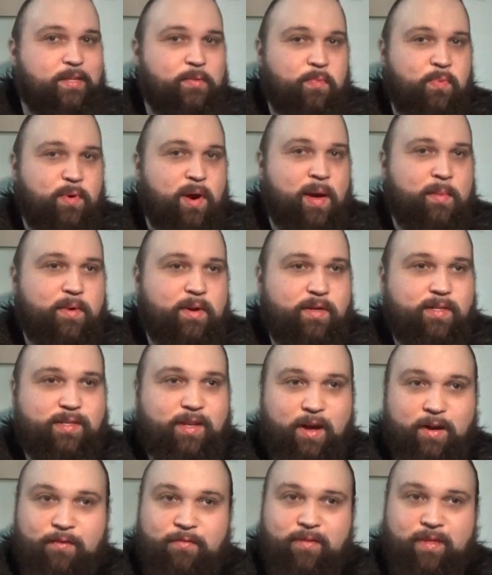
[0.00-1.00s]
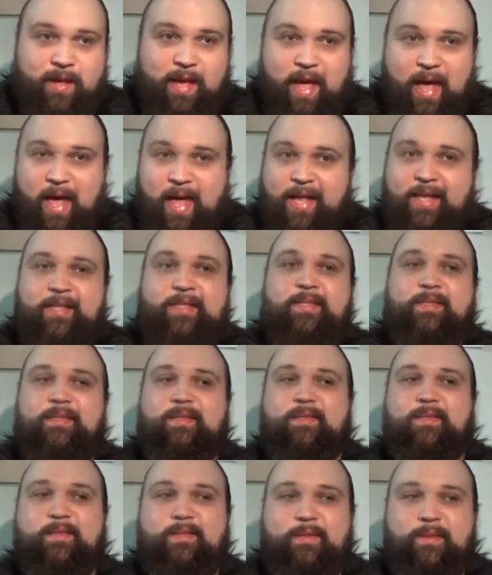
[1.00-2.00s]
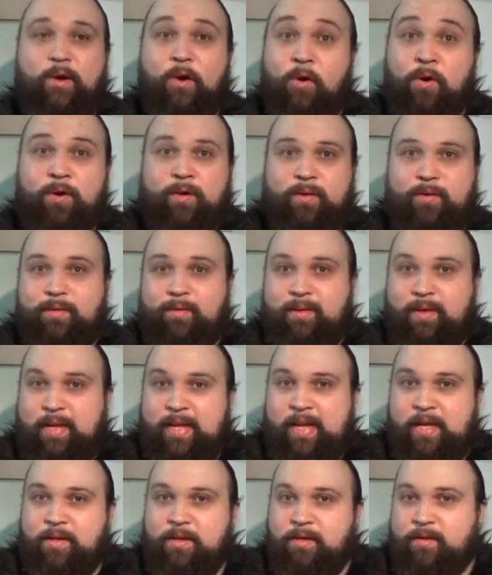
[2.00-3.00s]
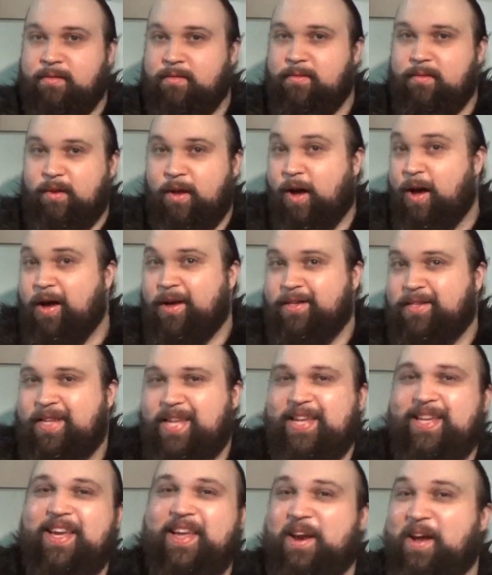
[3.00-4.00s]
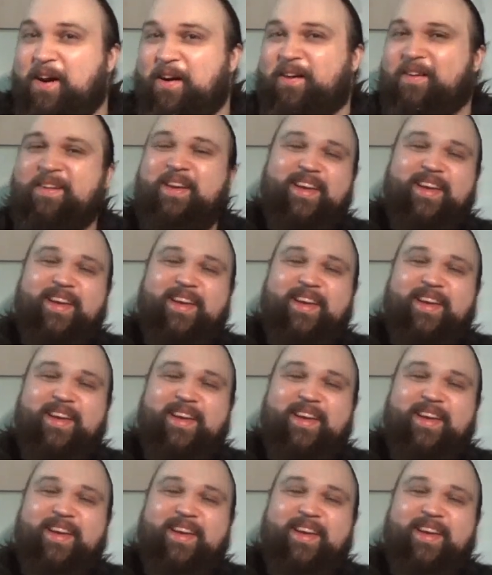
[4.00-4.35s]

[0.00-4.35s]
as it stays in the parameters of the cons or legal laws,